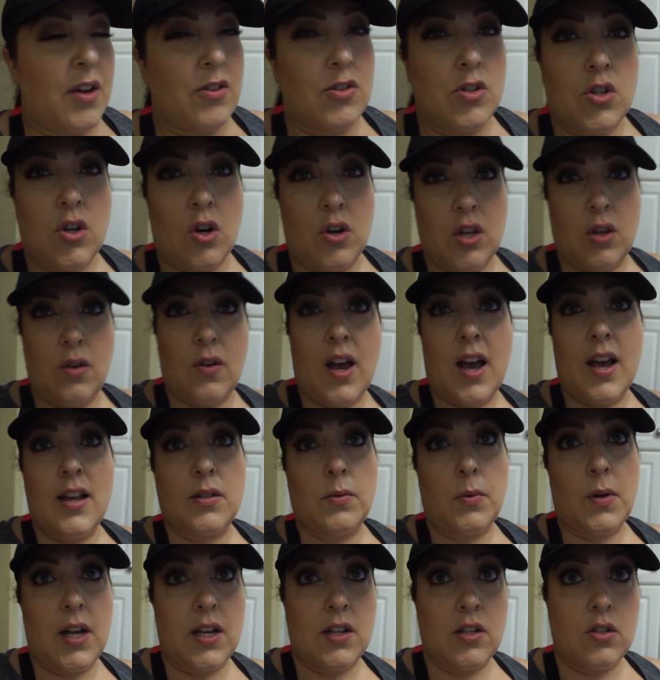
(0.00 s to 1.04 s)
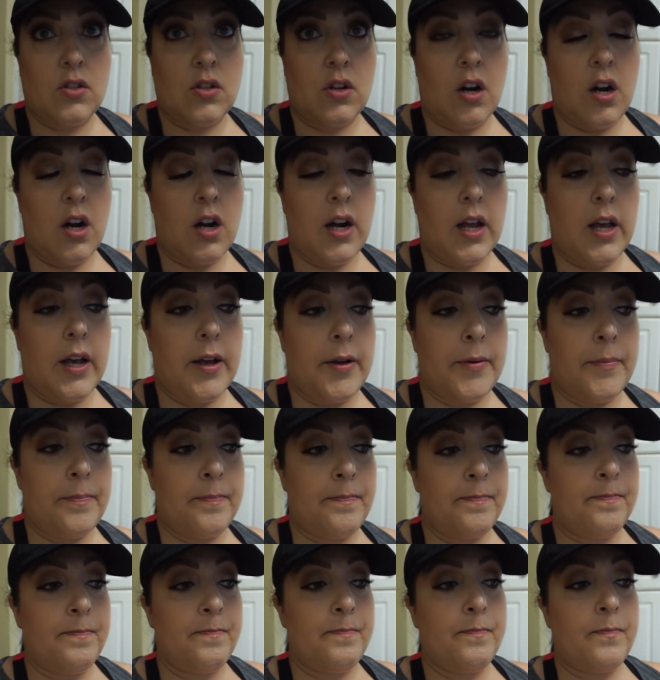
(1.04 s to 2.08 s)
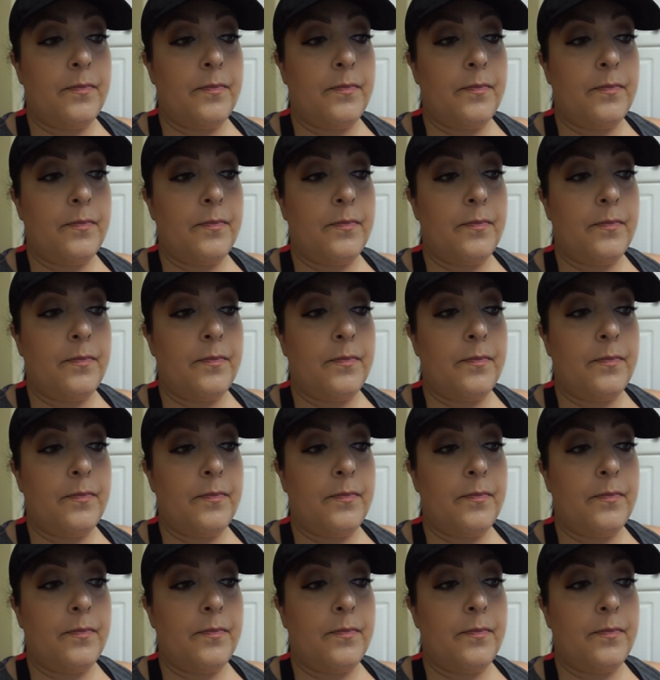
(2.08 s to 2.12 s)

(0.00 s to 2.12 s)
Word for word: I'll show you guys when I start um,